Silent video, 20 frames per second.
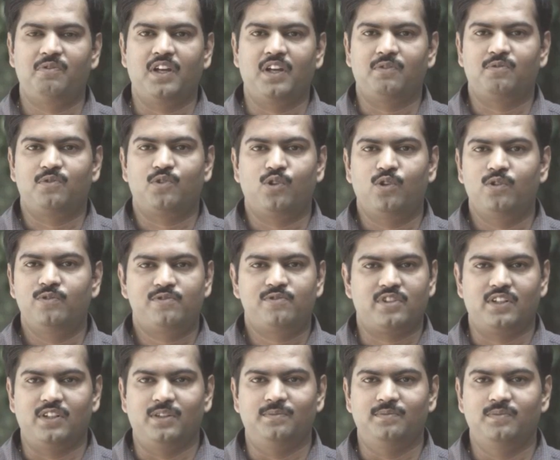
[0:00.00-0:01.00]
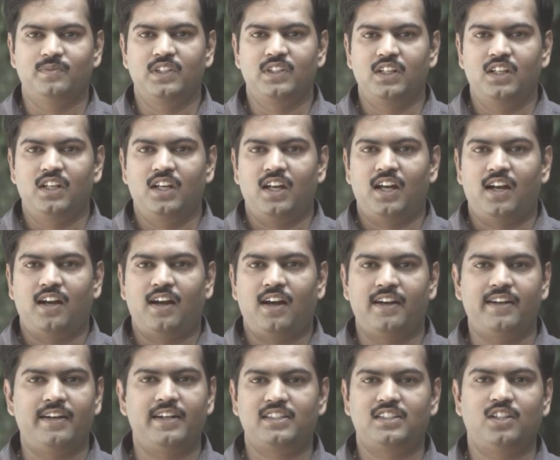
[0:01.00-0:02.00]
We have grown from
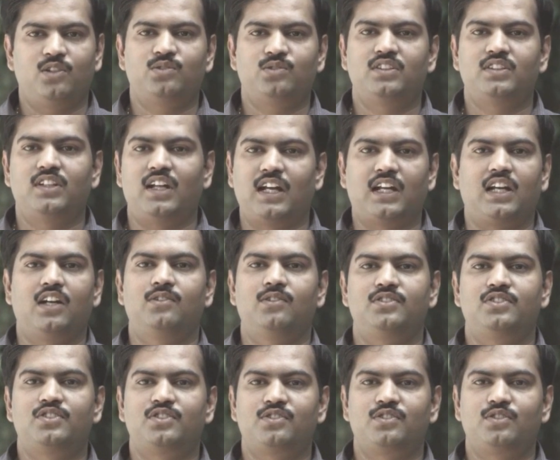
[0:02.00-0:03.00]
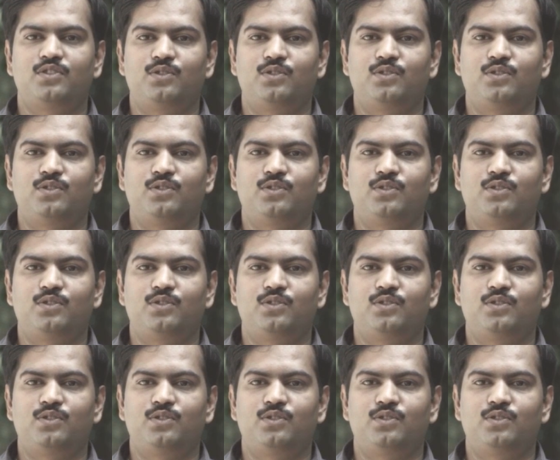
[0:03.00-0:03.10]
100,000 accounts